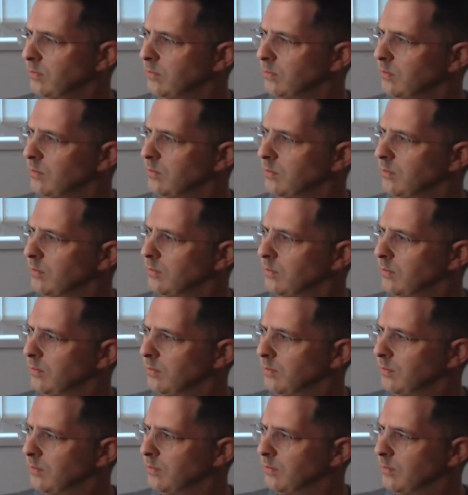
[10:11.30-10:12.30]

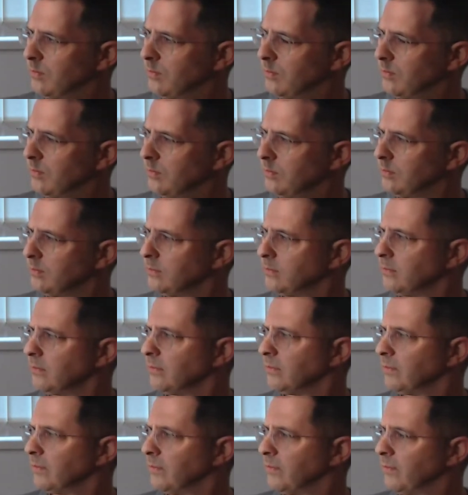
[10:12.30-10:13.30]

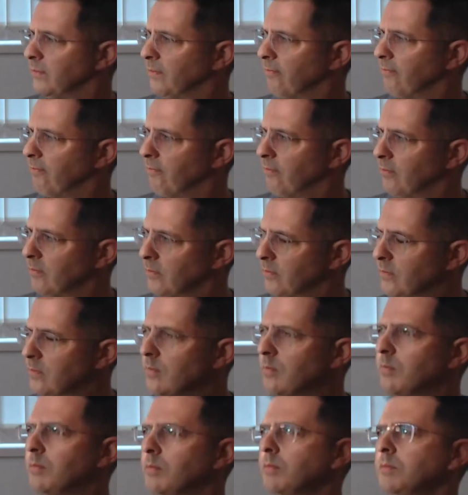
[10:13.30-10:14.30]

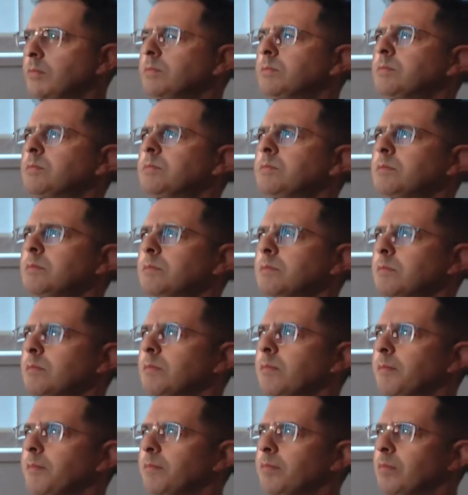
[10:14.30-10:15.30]

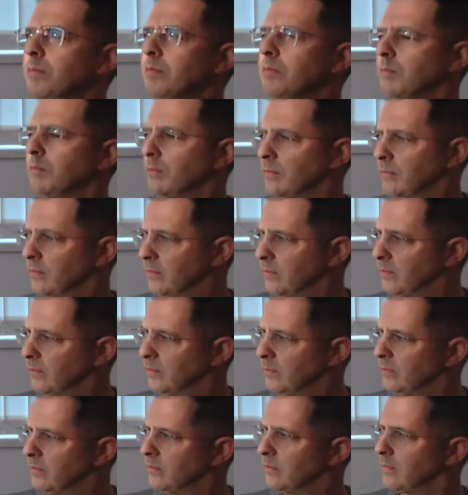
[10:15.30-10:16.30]

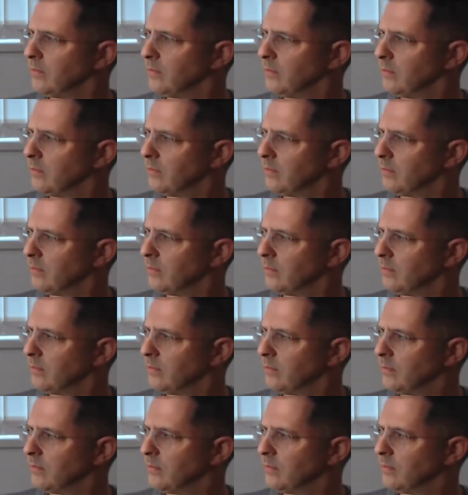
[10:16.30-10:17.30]

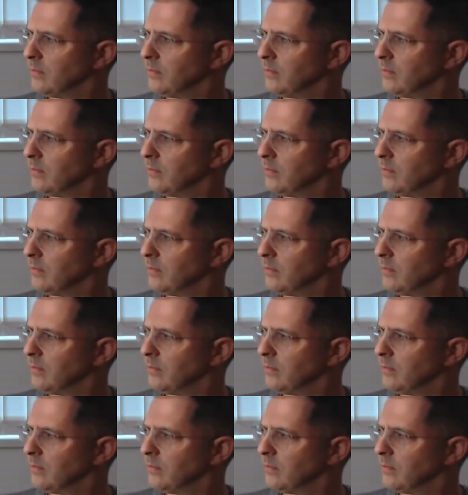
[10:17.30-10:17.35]
(not speaking)